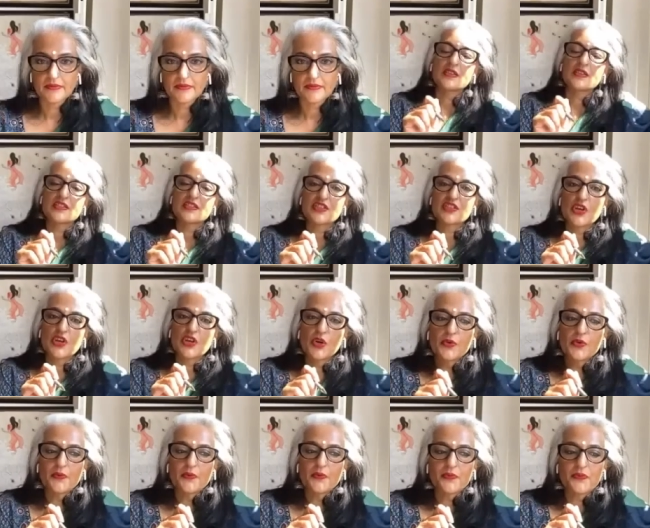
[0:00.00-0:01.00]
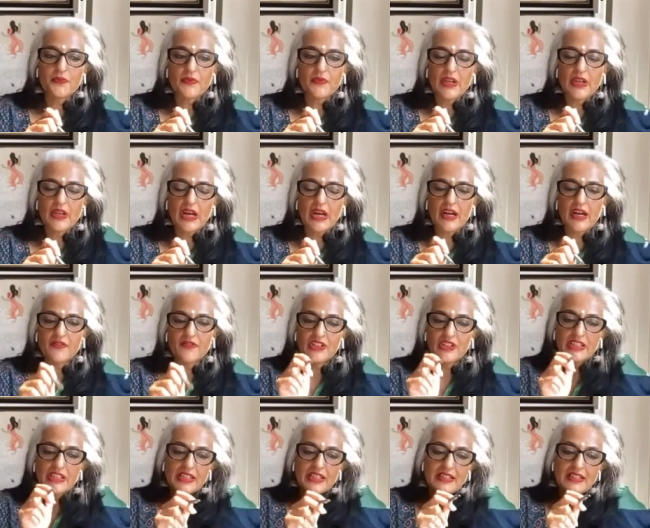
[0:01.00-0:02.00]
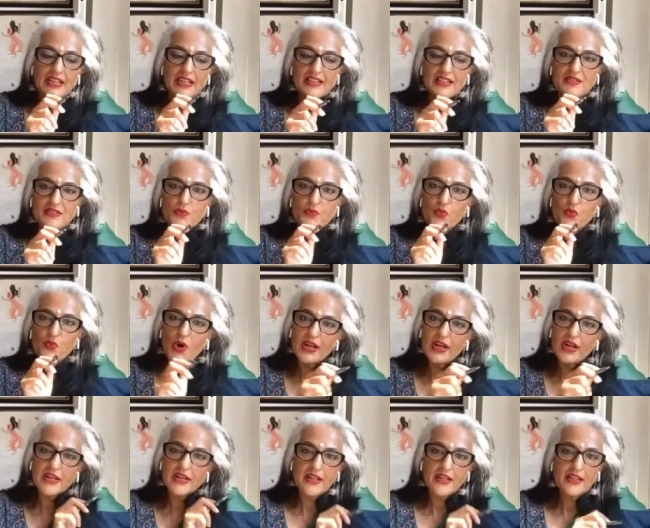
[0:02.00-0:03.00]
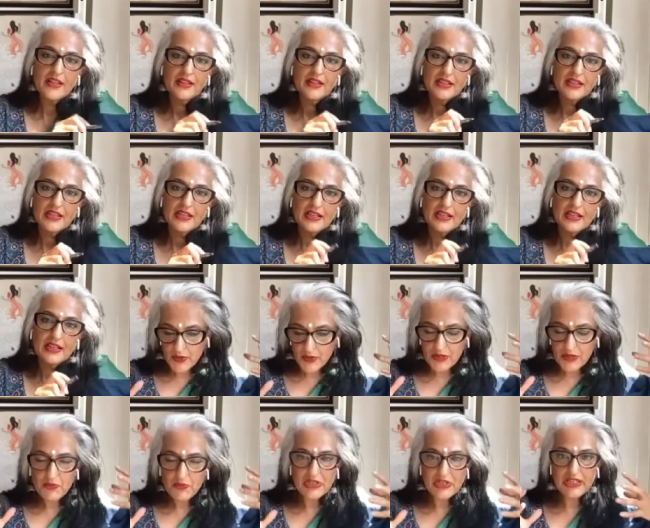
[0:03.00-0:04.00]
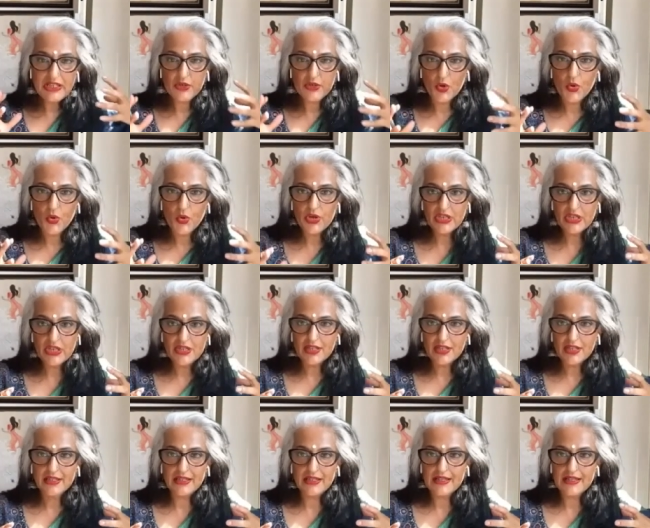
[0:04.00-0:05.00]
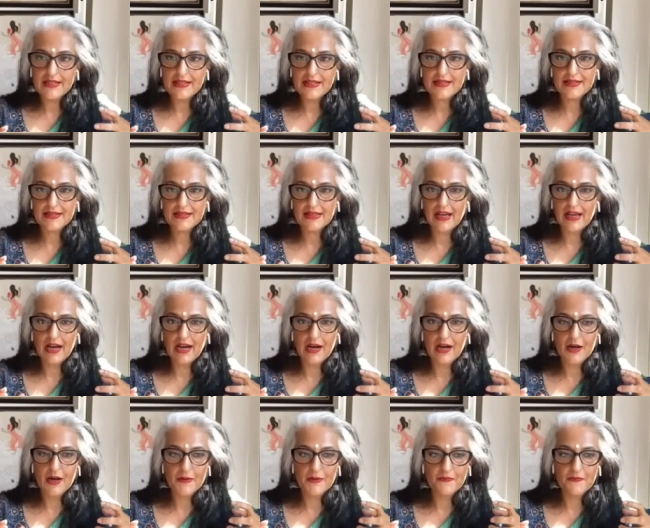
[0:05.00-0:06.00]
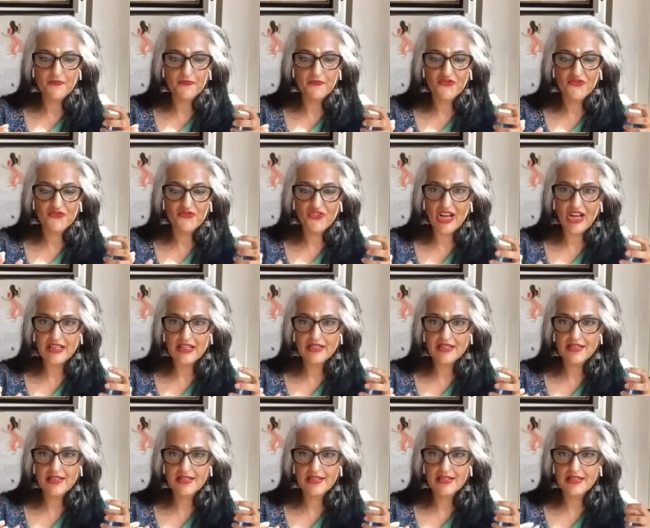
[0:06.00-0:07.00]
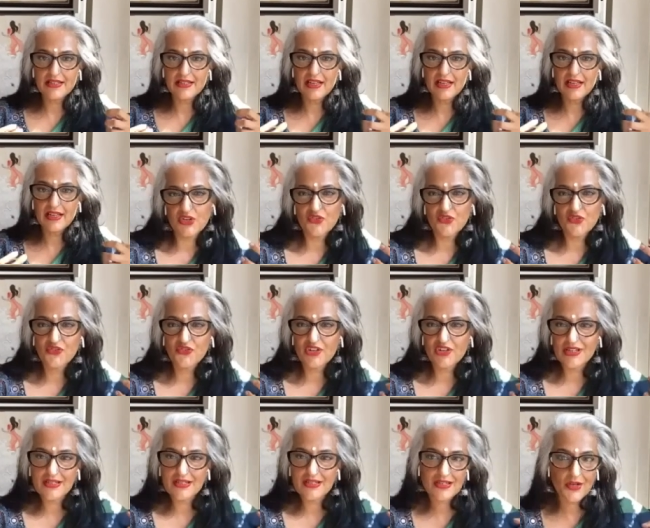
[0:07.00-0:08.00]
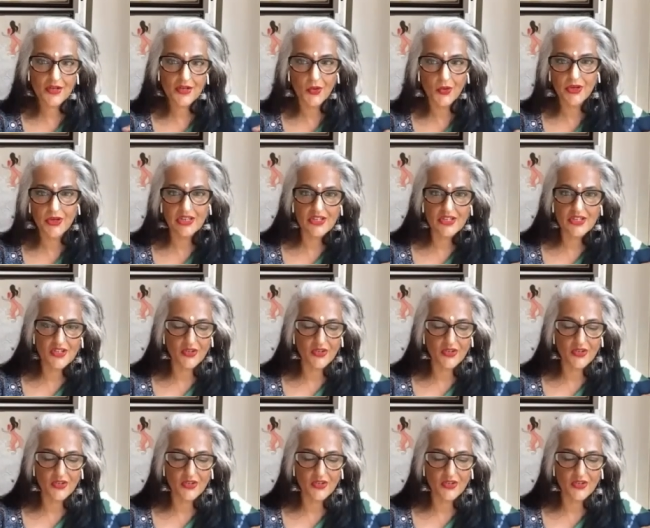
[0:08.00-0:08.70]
So Anvita, there's one other thing that always comes up. You know, people go into this um, fantasy. It's it's very exciting when you first go into it, and